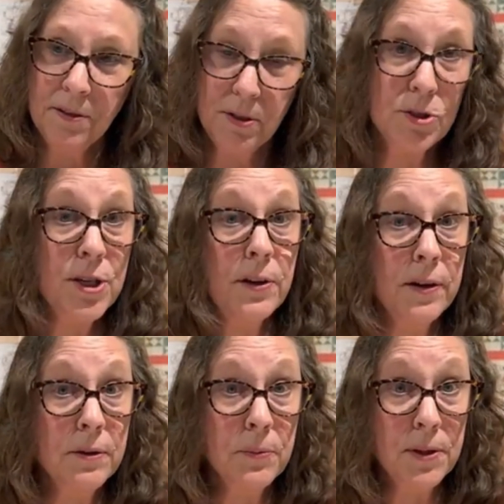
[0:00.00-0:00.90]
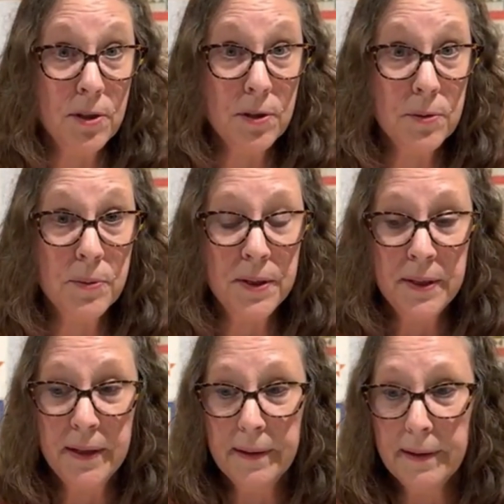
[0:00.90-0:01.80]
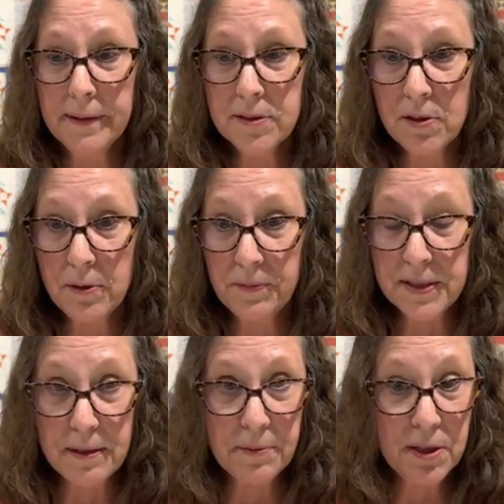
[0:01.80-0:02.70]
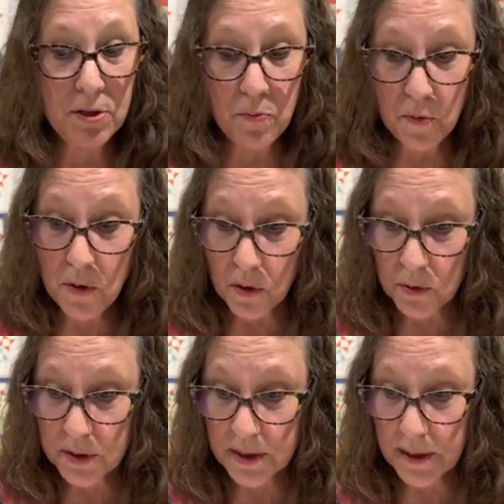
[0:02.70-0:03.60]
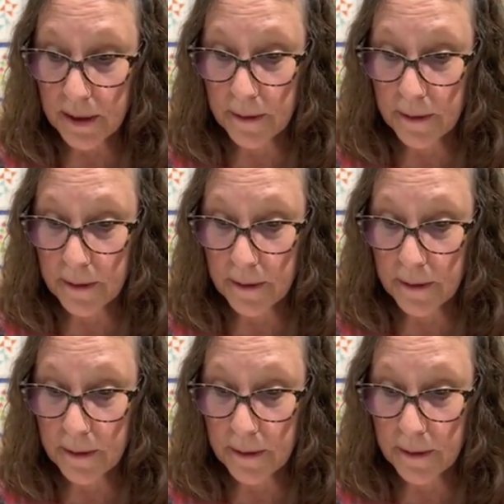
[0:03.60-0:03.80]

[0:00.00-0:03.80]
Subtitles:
share it with you. So if it's something you want,